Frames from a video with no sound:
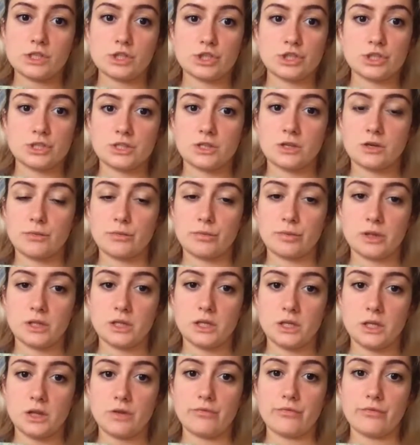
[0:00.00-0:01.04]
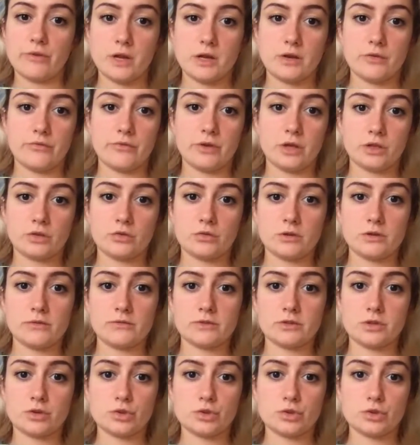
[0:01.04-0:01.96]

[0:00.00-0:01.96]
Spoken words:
such as the complete and final victory of